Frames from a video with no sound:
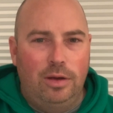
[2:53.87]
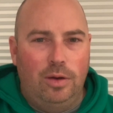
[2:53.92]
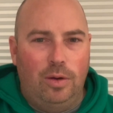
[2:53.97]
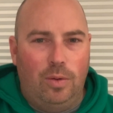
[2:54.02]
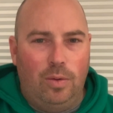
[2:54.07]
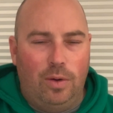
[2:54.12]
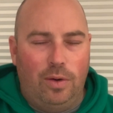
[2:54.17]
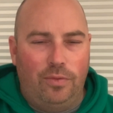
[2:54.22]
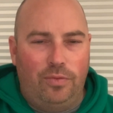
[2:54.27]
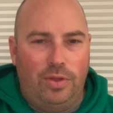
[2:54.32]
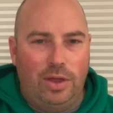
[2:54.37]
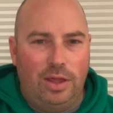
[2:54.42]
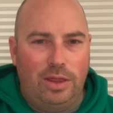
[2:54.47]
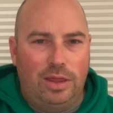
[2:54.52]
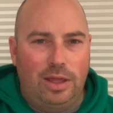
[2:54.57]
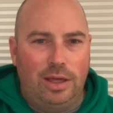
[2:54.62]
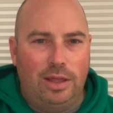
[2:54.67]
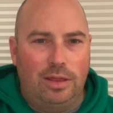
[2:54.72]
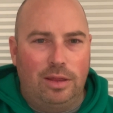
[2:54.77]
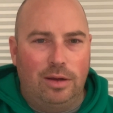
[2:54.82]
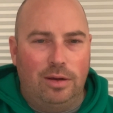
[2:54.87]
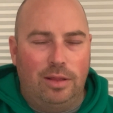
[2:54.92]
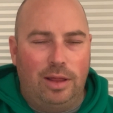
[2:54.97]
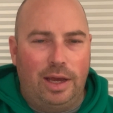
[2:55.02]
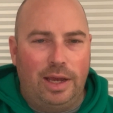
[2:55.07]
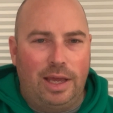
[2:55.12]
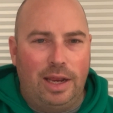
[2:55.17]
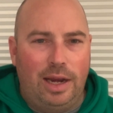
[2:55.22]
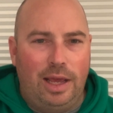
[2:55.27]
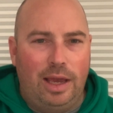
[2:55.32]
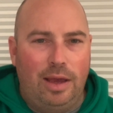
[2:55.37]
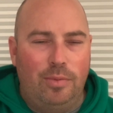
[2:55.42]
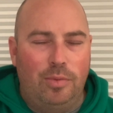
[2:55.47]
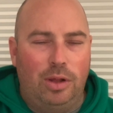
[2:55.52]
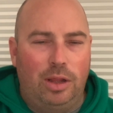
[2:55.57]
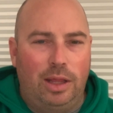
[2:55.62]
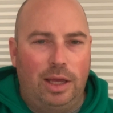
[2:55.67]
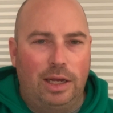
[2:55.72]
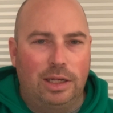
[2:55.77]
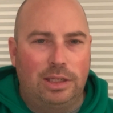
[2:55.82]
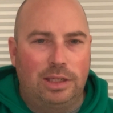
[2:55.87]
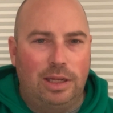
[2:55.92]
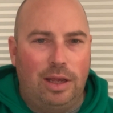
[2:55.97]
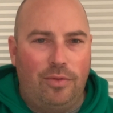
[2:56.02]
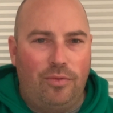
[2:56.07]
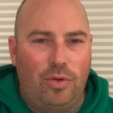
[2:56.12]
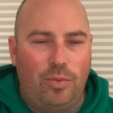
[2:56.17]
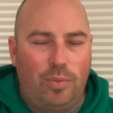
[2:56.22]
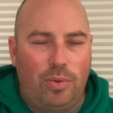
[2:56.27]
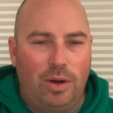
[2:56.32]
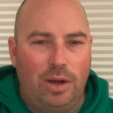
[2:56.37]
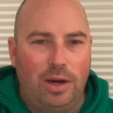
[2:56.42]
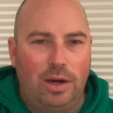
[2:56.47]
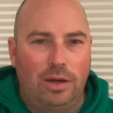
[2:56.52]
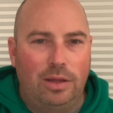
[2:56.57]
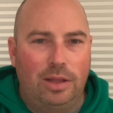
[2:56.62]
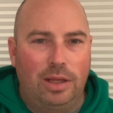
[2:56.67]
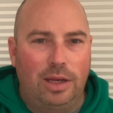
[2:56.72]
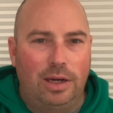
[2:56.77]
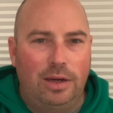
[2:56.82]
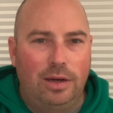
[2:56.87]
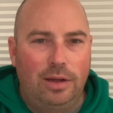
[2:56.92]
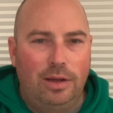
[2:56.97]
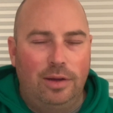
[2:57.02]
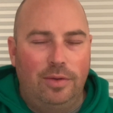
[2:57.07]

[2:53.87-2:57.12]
or if they think they're like an MLS level player that